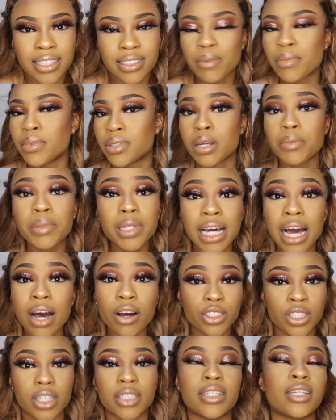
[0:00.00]
Some of the
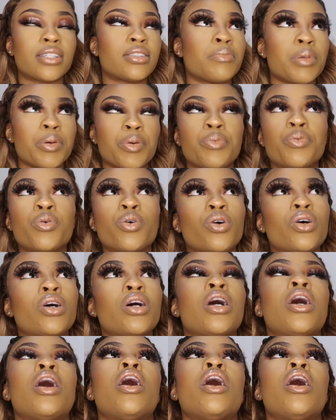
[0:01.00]
house shares that some people put,